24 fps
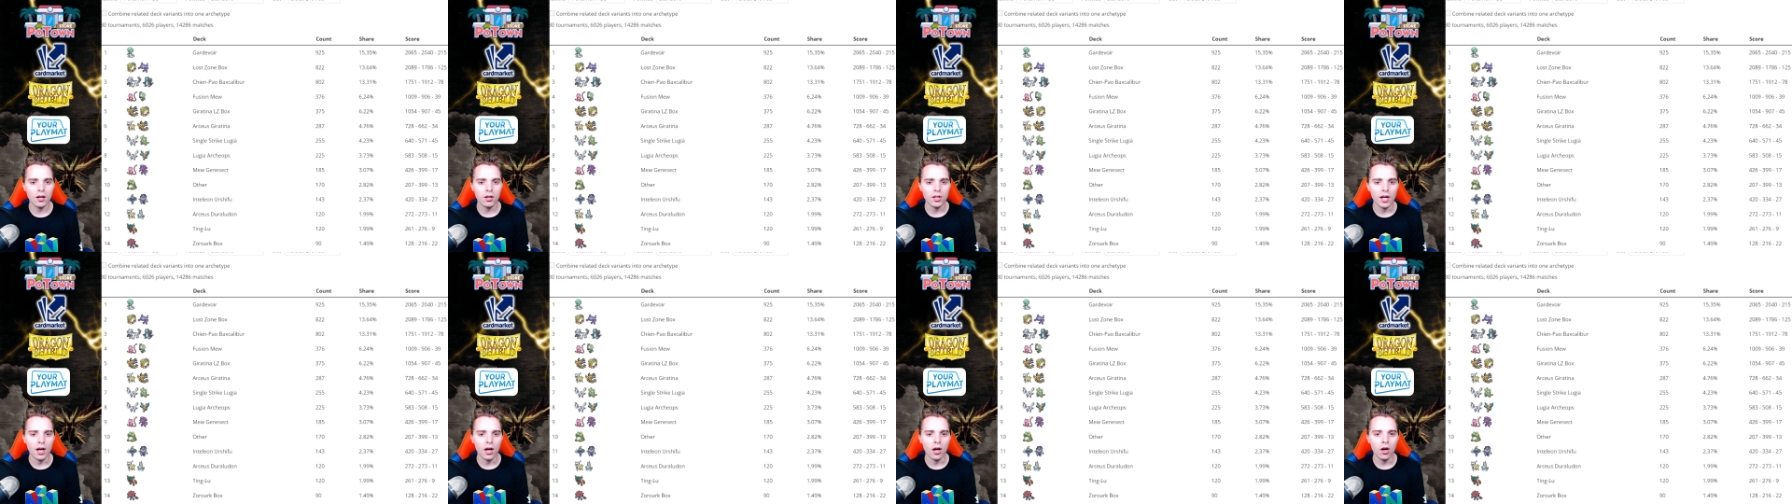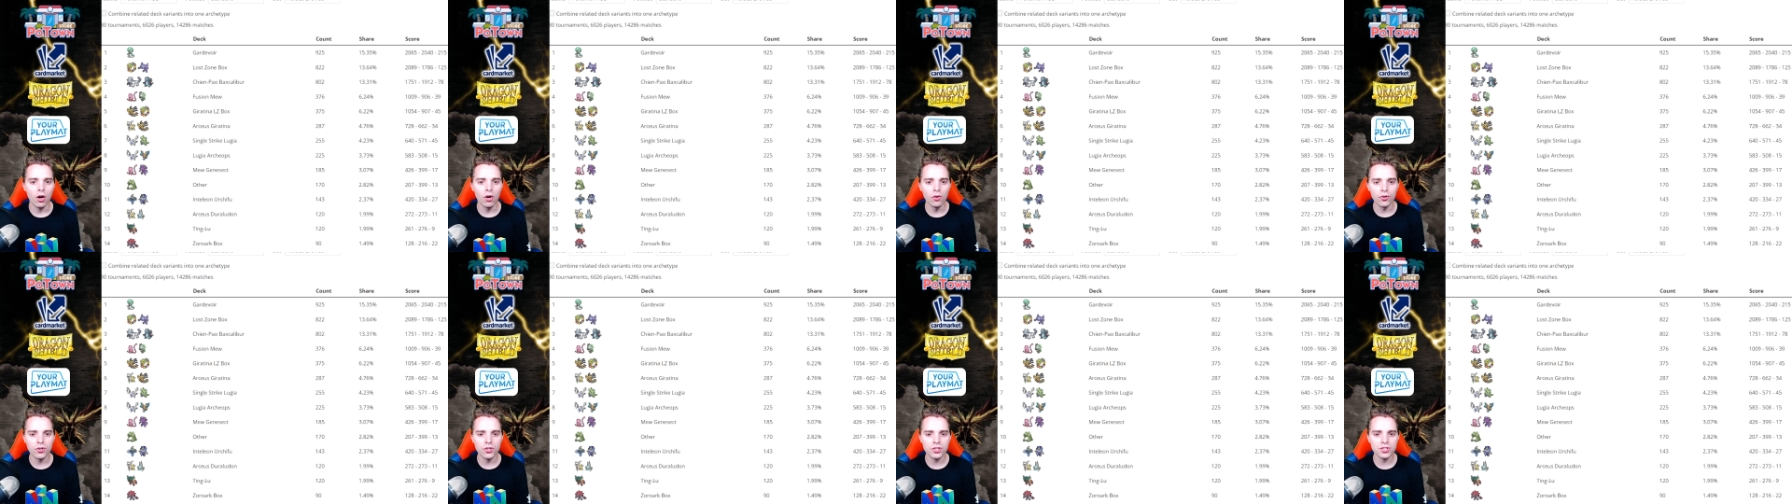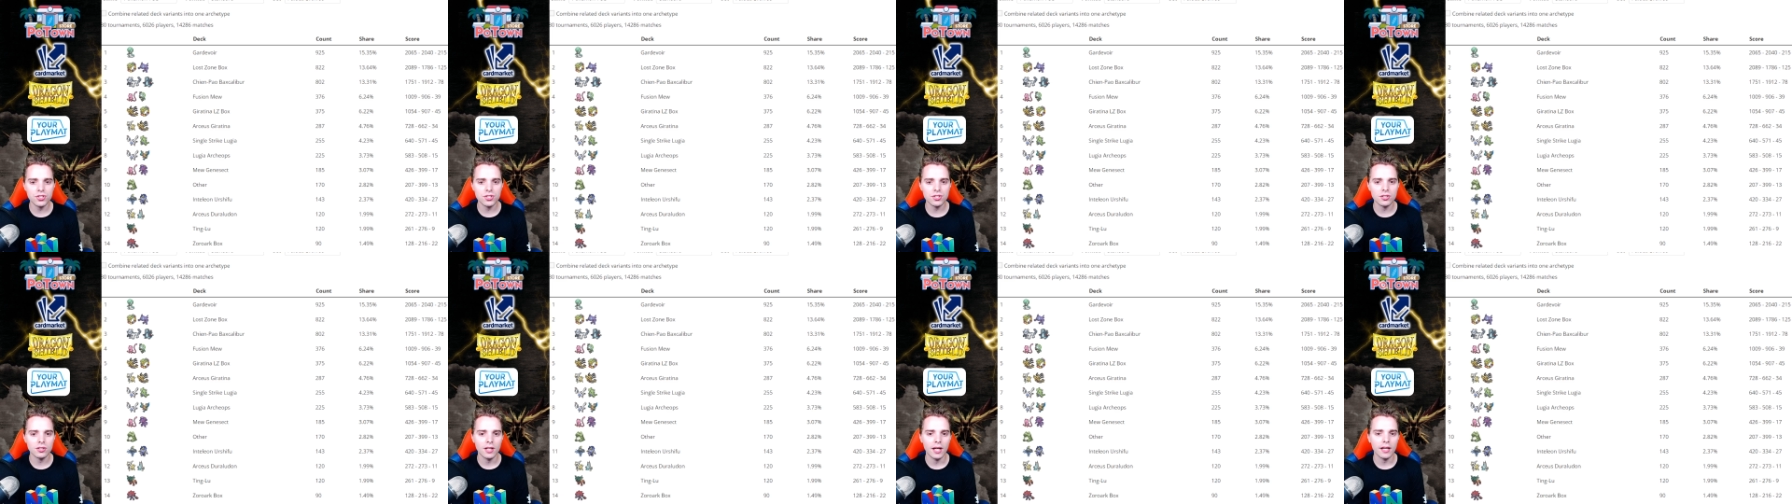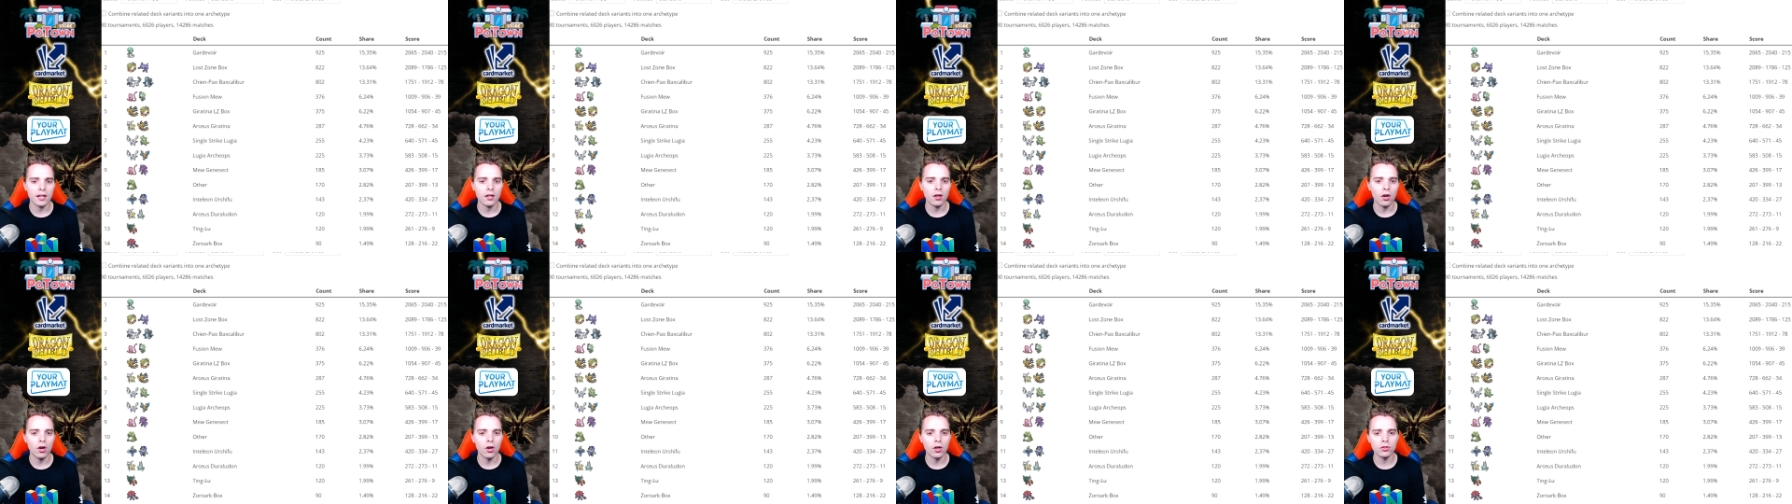yeah others
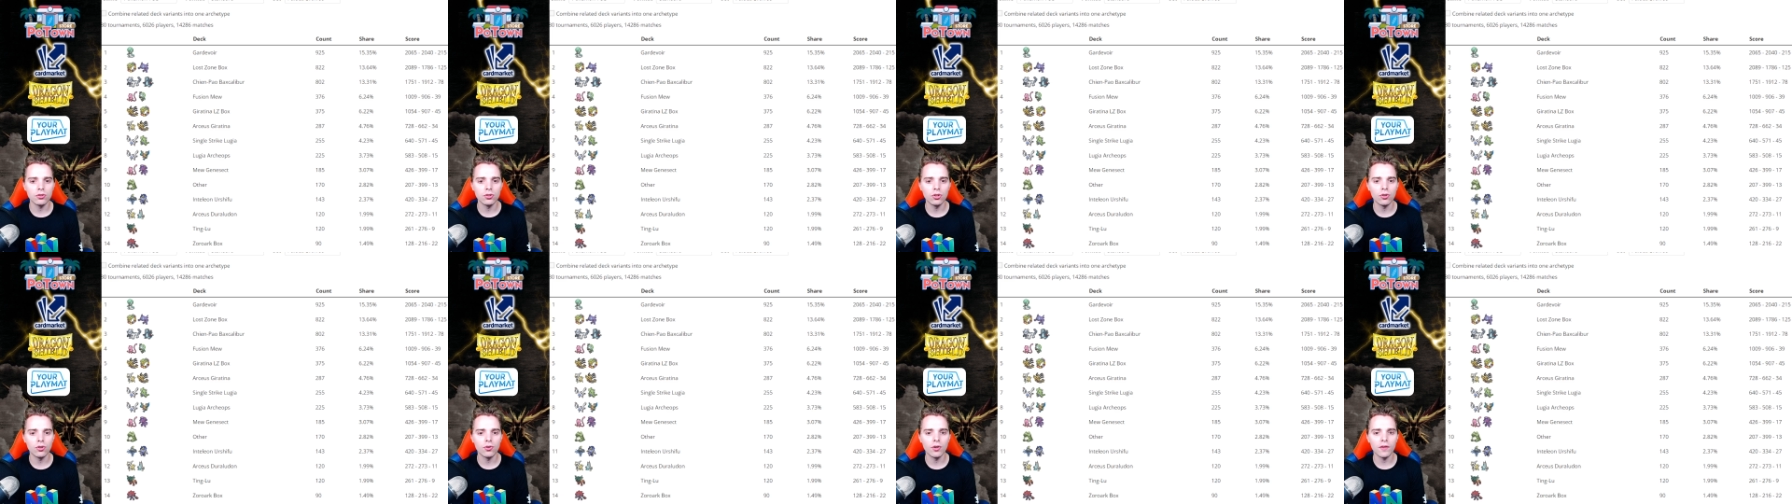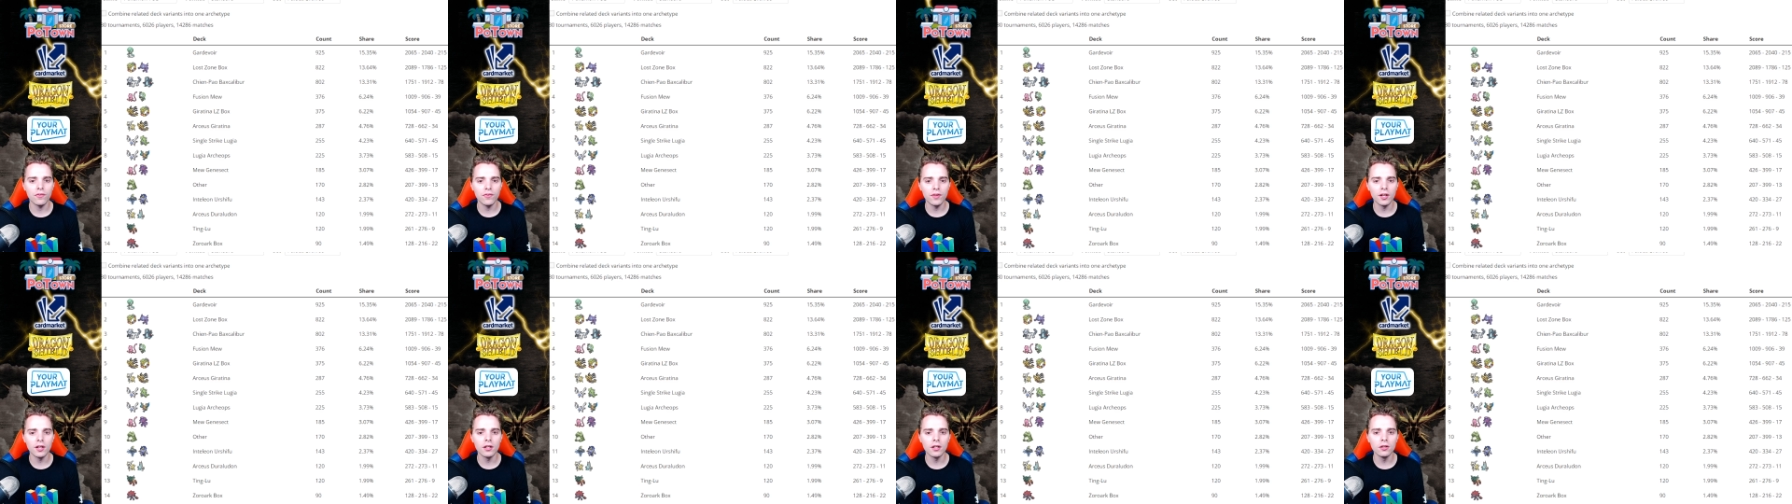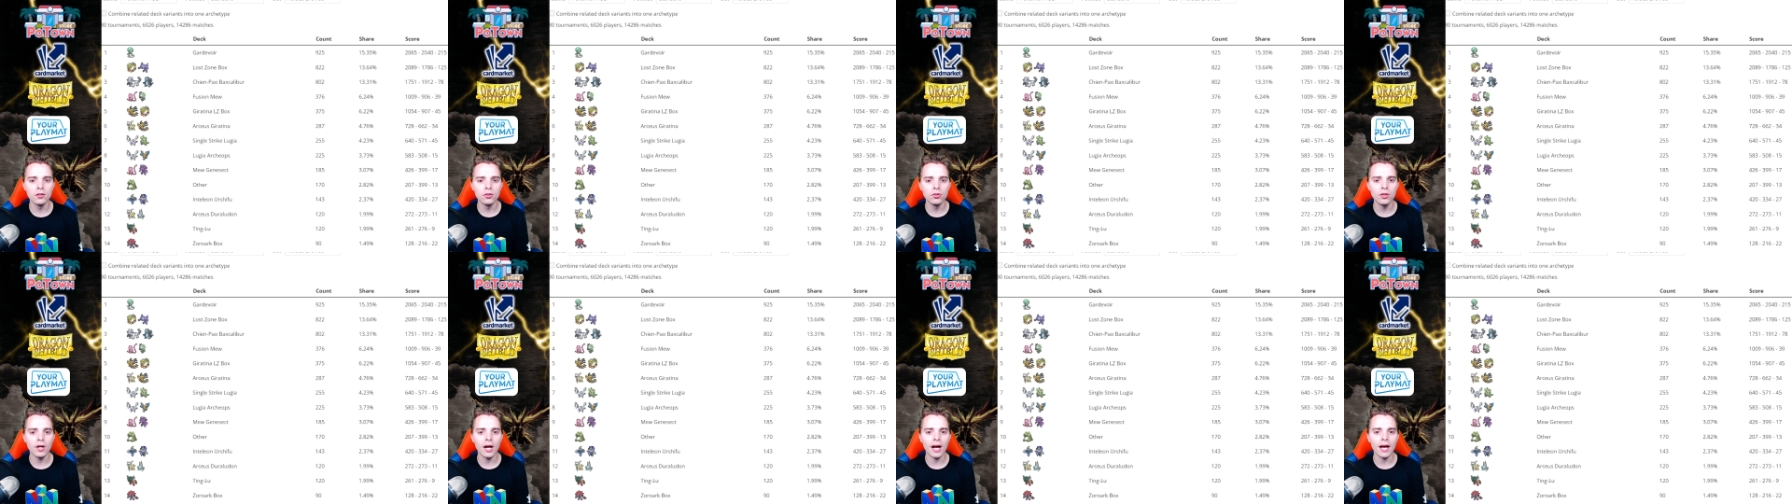like Arc Dura, Tinglu,